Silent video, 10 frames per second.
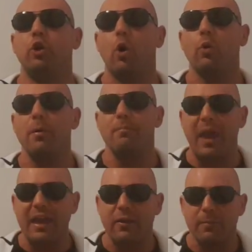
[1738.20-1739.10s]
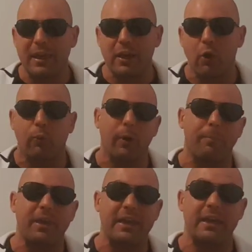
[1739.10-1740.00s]
Don't make me
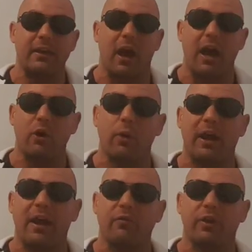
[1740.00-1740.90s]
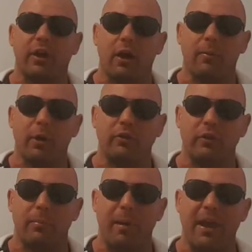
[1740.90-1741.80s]
repeat it. I don't want to have to come
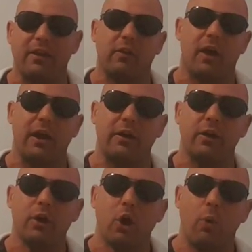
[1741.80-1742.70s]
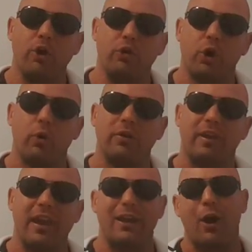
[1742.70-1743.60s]
to the bank line when you go to
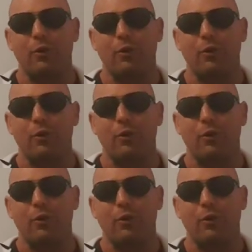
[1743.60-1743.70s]
take